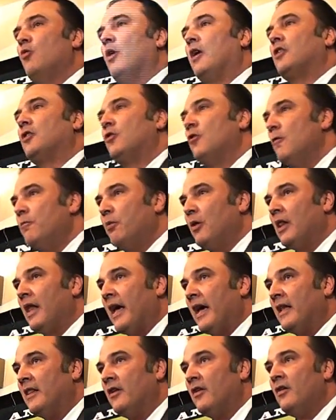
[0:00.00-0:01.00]
quadruple
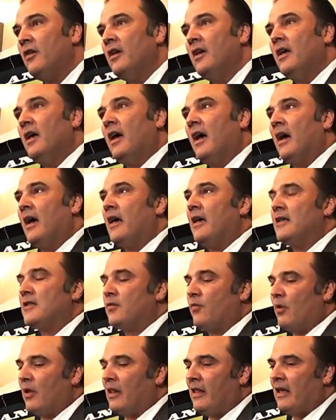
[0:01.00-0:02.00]
header
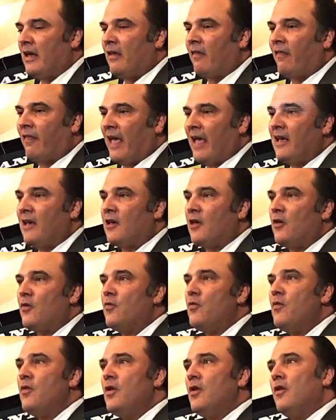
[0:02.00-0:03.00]
is really a thank
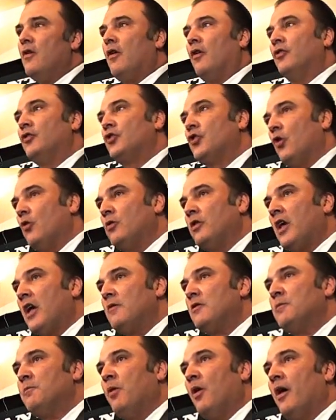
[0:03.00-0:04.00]
you on
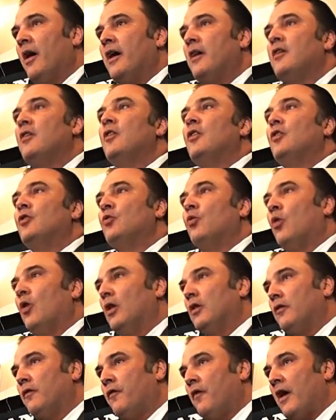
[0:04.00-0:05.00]
Showtime's part to
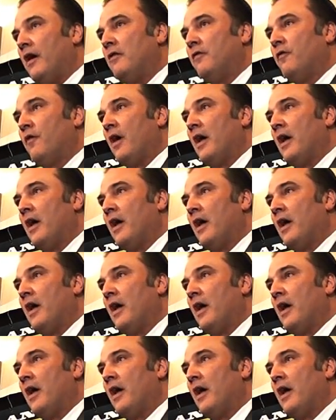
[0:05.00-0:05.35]
all the fight